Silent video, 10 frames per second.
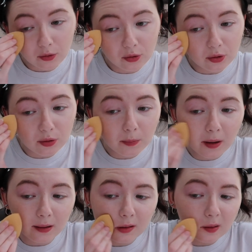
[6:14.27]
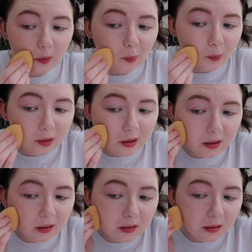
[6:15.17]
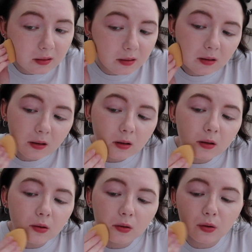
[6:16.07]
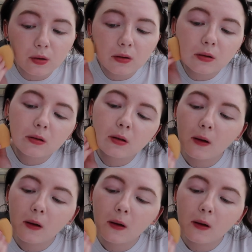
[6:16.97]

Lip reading: just pat it on with this and just